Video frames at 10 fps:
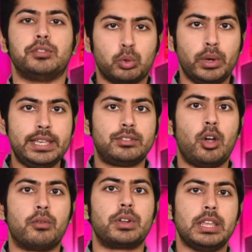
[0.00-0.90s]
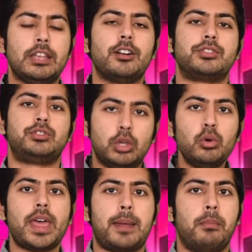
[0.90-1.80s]
of tweaks over the years
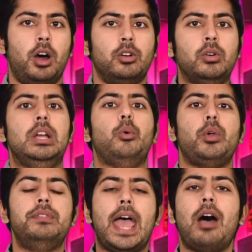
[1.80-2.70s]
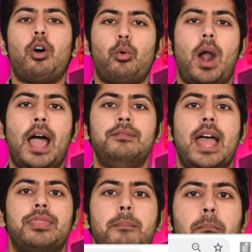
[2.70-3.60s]
to that model, we've now arrived at the